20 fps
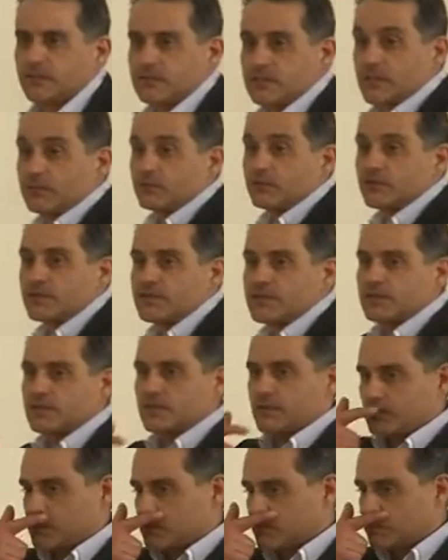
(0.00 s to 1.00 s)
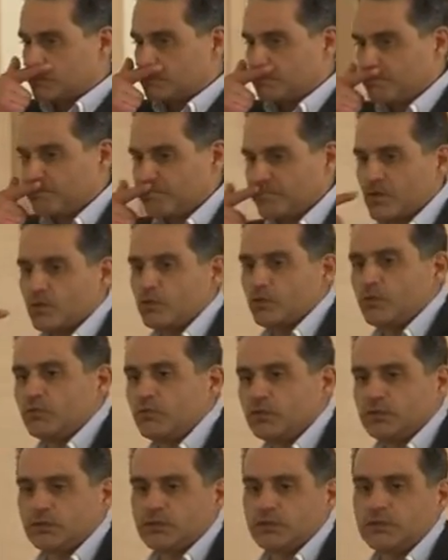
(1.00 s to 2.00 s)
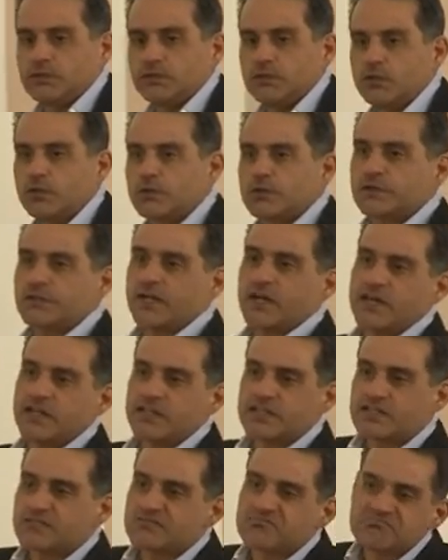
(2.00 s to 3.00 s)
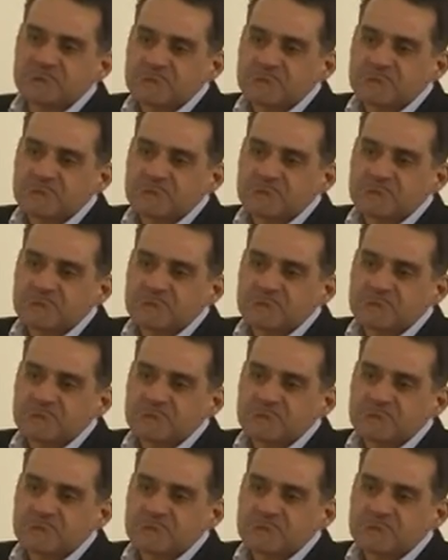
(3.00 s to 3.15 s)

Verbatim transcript: a someone circle. We will uh, organize